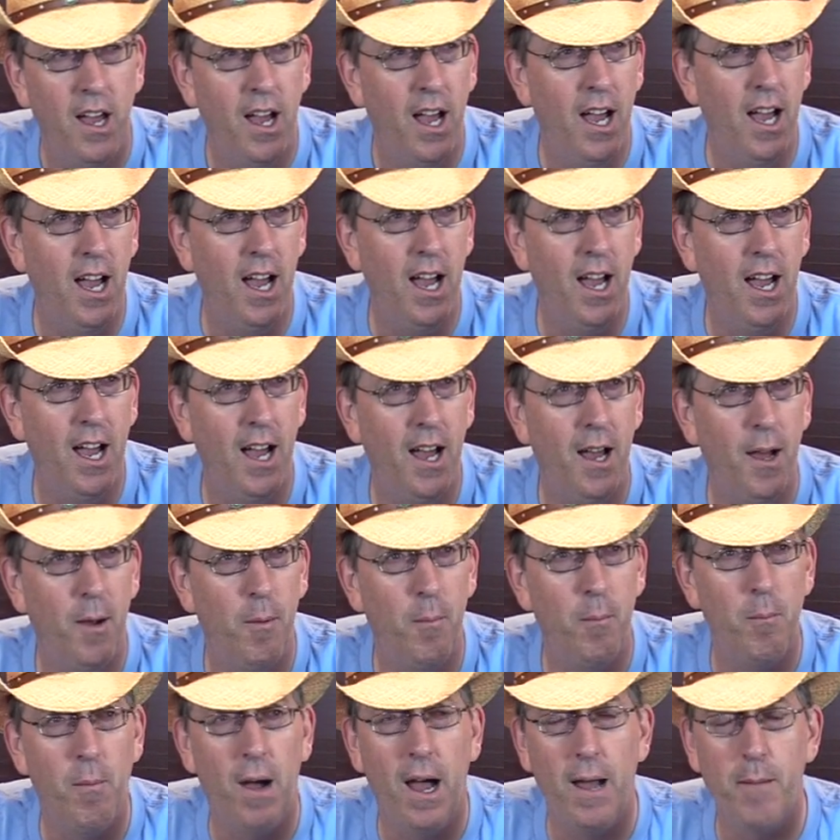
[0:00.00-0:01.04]

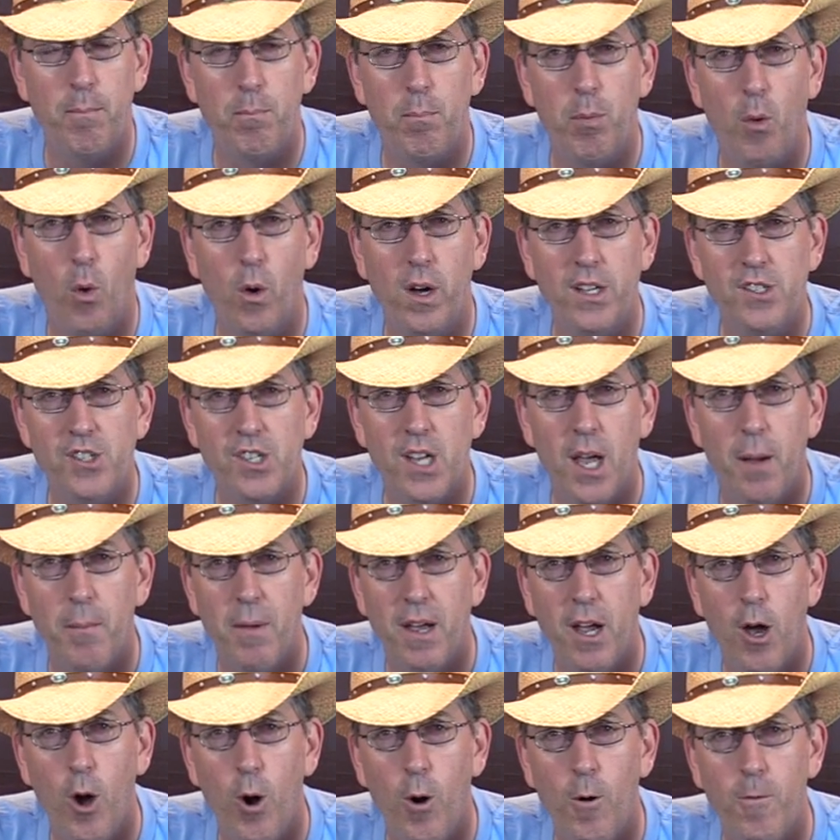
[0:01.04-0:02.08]
Uh, my boys
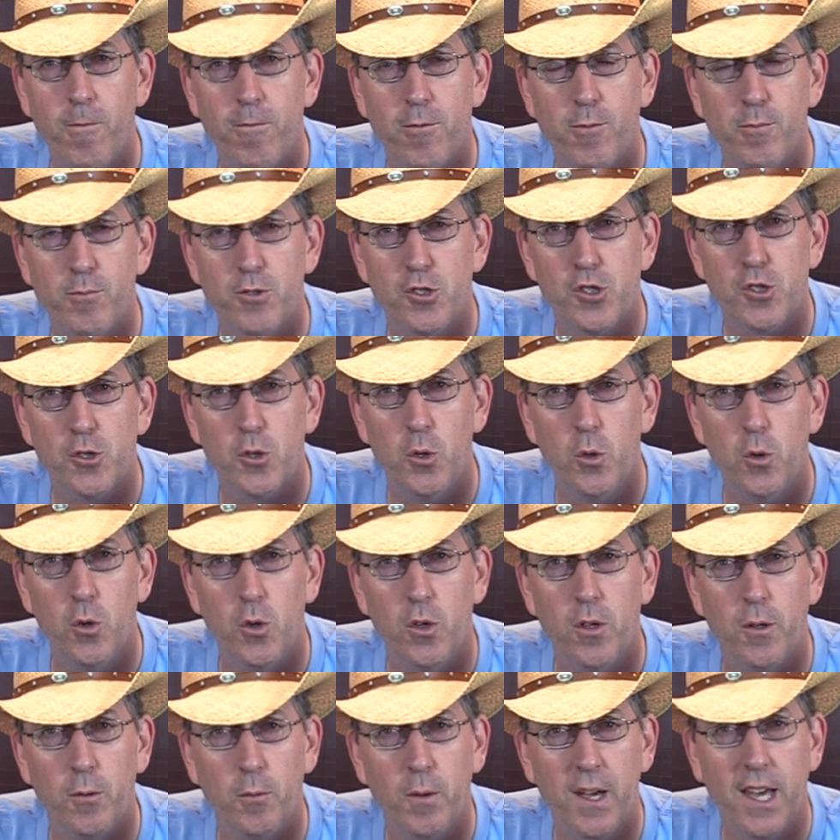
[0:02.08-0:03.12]
coming home from
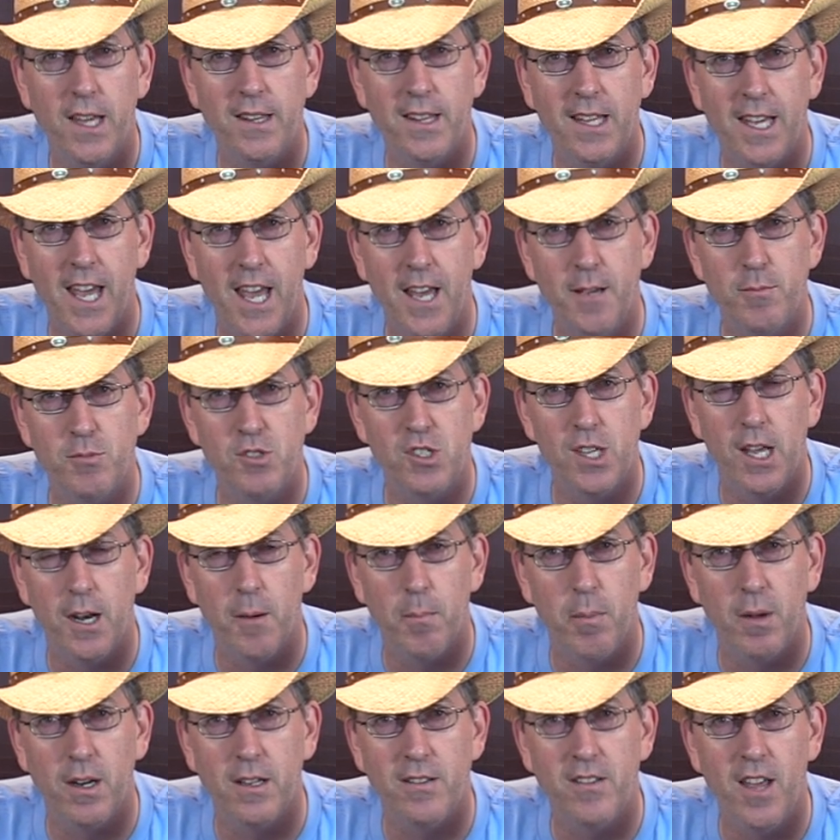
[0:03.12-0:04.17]
school, and we had the game set
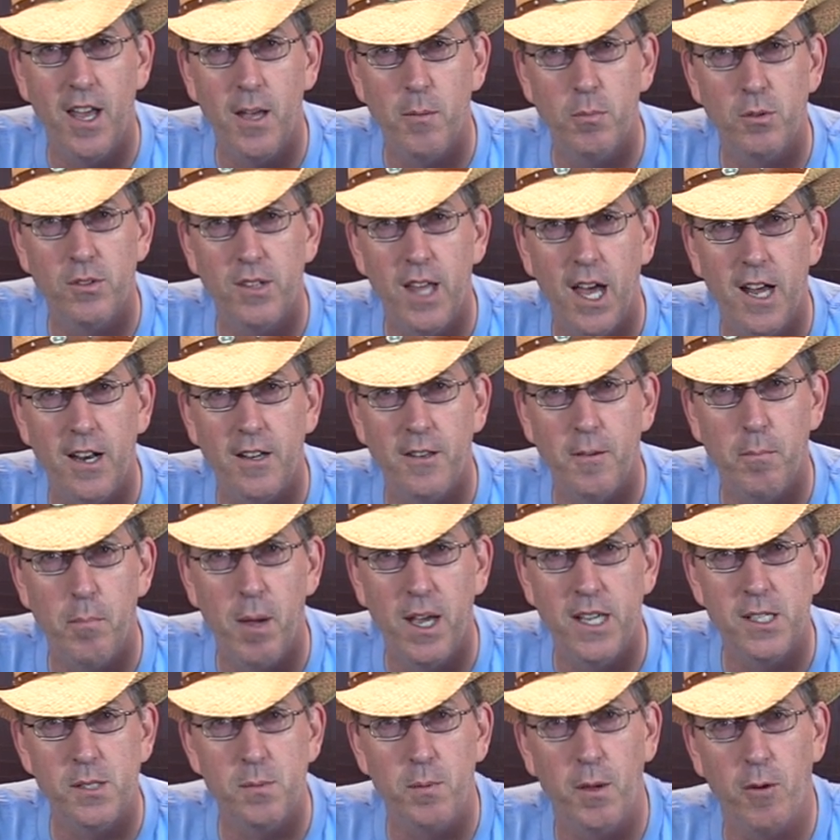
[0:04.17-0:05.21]
up on a table down in the
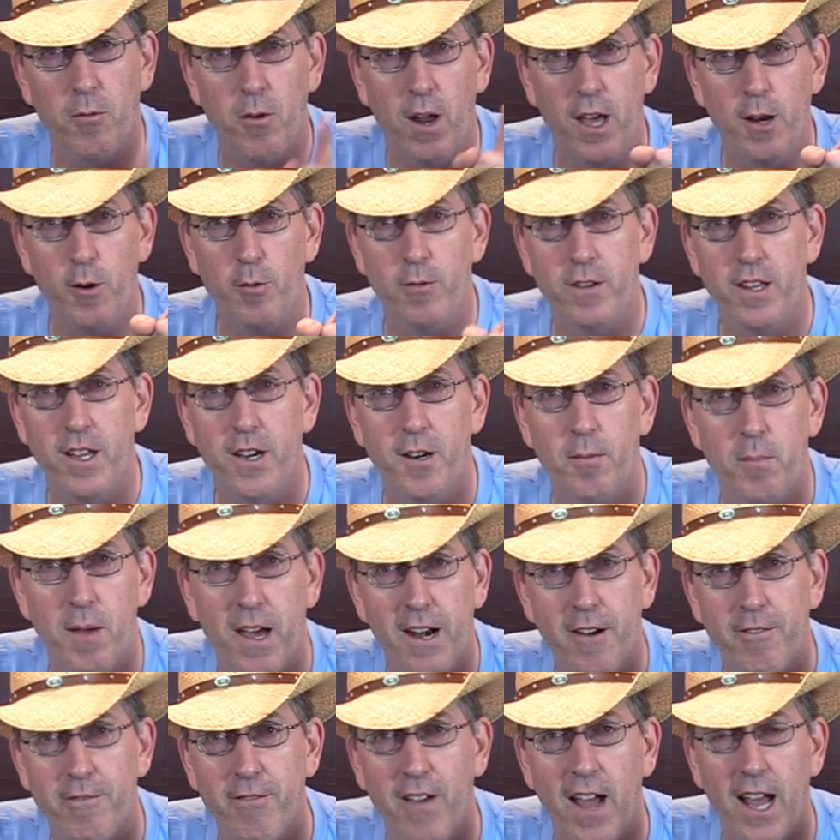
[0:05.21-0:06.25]
basement, right over there,
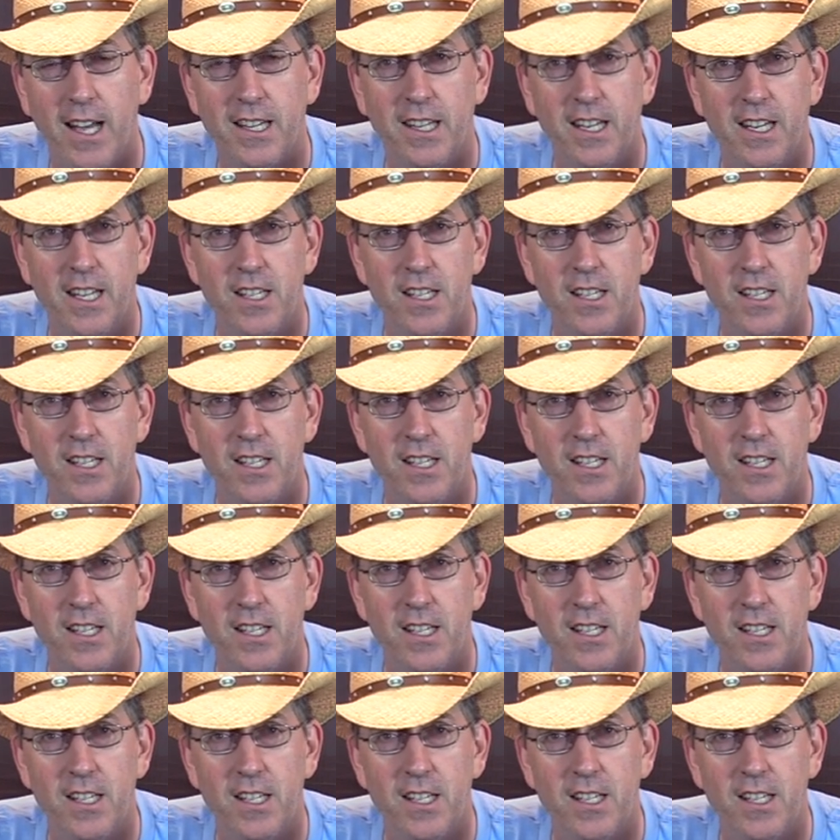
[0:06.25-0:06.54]
matter of fact.